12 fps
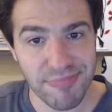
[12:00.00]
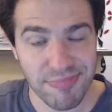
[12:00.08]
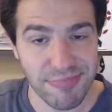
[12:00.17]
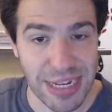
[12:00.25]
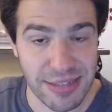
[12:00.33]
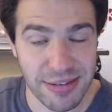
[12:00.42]

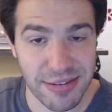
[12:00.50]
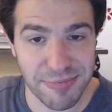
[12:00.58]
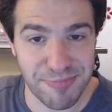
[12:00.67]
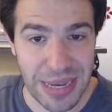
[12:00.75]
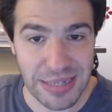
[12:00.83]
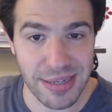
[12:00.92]
That's
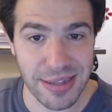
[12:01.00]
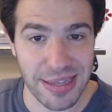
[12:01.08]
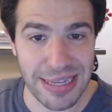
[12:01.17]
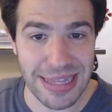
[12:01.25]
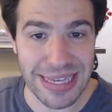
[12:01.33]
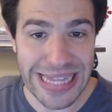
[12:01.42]
basically
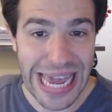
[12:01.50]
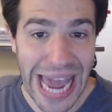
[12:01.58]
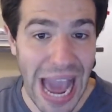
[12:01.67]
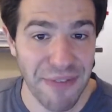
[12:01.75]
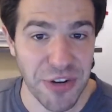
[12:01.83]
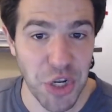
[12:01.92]
the
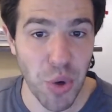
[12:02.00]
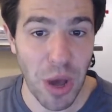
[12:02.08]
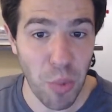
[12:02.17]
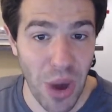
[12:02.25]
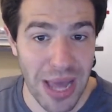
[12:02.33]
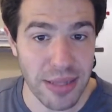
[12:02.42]
avenue I
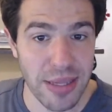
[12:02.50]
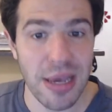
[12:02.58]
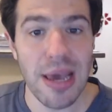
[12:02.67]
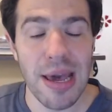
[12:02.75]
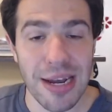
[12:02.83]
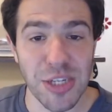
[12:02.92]
went,
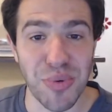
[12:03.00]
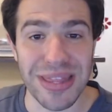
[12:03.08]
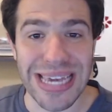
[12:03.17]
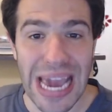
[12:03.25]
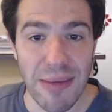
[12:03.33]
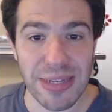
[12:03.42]
because with
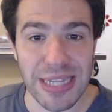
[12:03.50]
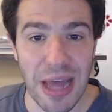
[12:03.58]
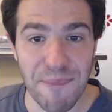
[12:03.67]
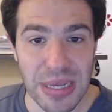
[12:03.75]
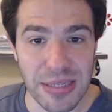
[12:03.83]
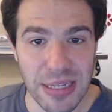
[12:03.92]
the Amazon
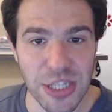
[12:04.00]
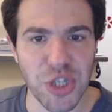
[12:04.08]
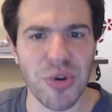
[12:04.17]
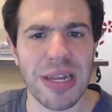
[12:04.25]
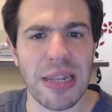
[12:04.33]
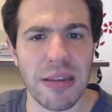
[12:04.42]
business, you
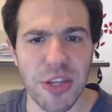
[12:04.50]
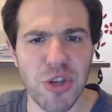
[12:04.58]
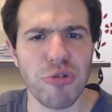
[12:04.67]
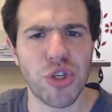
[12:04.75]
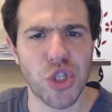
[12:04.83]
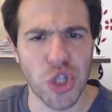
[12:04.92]
can
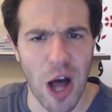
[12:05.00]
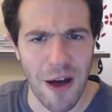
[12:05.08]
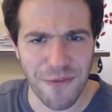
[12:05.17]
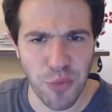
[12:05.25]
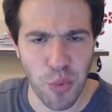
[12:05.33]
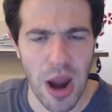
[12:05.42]
use
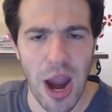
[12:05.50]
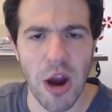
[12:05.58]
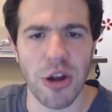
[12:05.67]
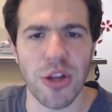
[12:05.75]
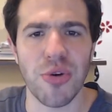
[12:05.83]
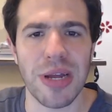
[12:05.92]
software
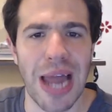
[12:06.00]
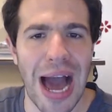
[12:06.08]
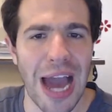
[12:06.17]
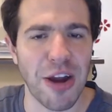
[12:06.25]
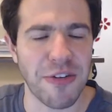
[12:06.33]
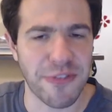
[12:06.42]
and you can
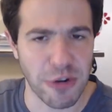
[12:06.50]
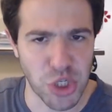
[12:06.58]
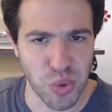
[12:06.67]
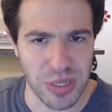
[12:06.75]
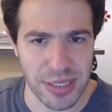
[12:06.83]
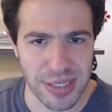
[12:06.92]
hire
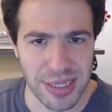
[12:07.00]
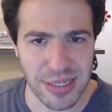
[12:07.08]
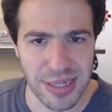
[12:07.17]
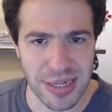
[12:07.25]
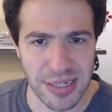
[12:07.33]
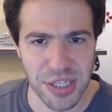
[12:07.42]
virtual
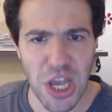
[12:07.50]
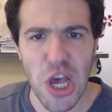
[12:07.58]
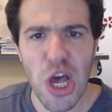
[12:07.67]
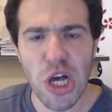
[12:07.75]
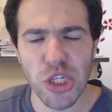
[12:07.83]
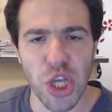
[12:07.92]
assistants,
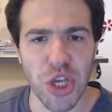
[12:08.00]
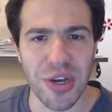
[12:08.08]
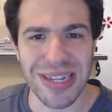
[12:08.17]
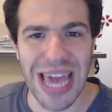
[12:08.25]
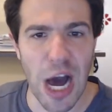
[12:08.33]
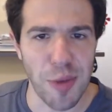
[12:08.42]
so you
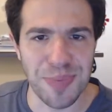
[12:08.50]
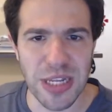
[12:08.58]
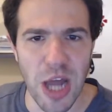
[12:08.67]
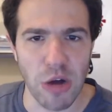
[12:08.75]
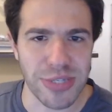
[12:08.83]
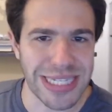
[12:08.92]
can help,
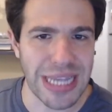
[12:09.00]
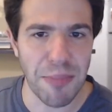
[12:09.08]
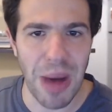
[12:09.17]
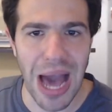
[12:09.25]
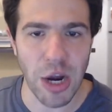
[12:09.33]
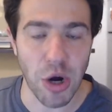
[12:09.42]

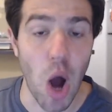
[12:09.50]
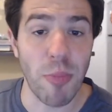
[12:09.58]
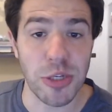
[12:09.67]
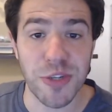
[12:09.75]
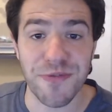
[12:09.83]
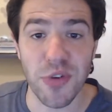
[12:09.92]
semi or
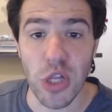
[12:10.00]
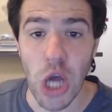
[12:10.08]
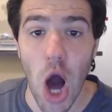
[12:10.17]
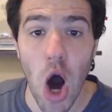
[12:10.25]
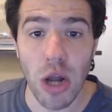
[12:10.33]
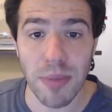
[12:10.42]
almost fully
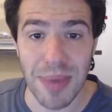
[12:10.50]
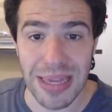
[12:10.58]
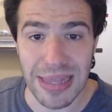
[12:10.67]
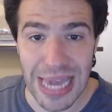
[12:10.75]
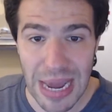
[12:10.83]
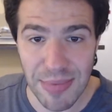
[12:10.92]
automate
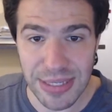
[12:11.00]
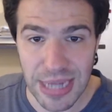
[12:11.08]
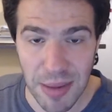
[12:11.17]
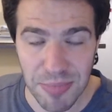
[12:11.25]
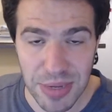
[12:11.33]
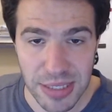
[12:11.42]
the
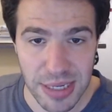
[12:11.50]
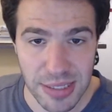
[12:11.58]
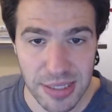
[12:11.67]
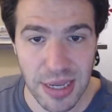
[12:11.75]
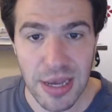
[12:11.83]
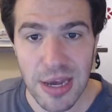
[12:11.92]
Amazon
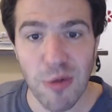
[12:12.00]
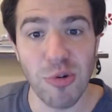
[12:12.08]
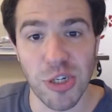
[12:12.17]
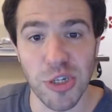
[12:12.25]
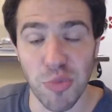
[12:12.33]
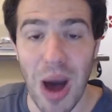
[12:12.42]
business,
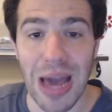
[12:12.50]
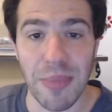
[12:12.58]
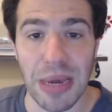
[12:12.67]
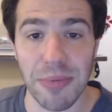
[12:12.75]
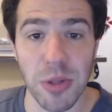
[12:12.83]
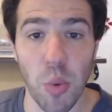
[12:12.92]
which is why I'm
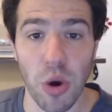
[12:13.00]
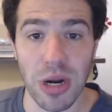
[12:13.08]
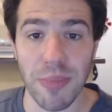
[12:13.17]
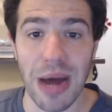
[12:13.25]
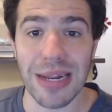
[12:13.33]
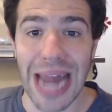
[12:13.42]
able to work
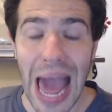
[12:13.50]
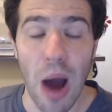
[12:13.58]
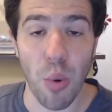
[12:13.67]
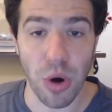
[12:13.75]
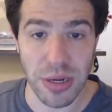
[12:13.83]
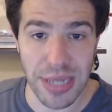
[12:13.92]
about an
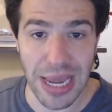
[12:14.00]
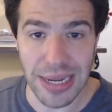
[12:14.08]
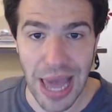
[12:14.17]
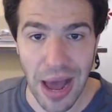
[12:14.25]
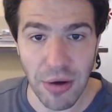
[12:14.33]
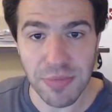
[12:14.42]
hour a day
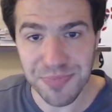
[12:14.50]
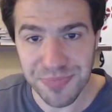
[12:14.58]
now